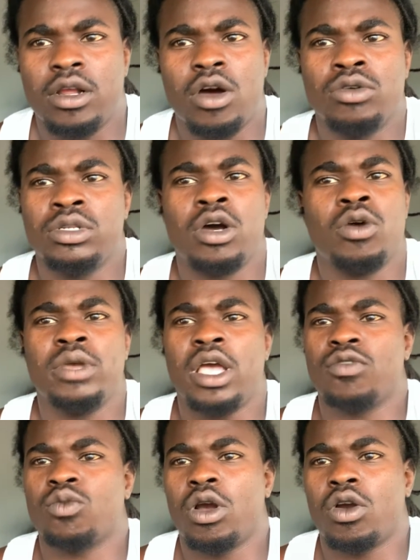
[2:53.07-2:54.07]
"Oh no, we
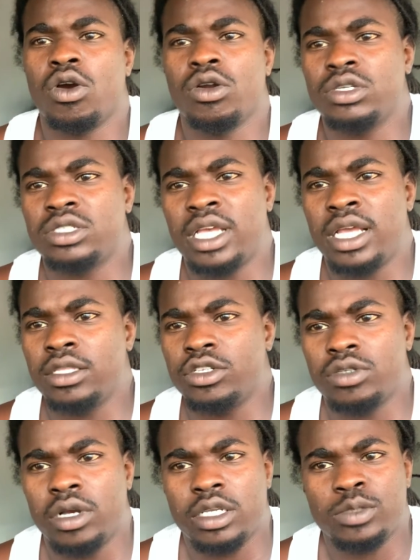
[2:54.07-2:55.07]
have work orders saying the
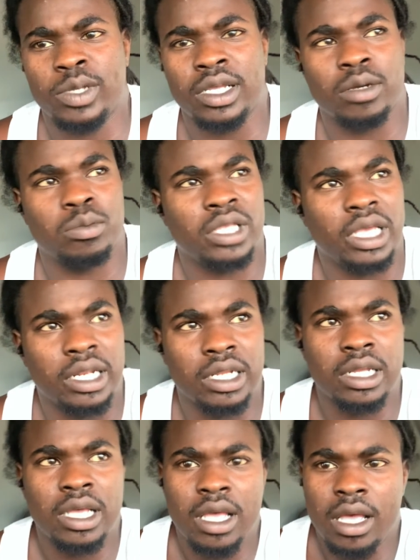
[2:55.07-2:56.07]
truck is being completed,"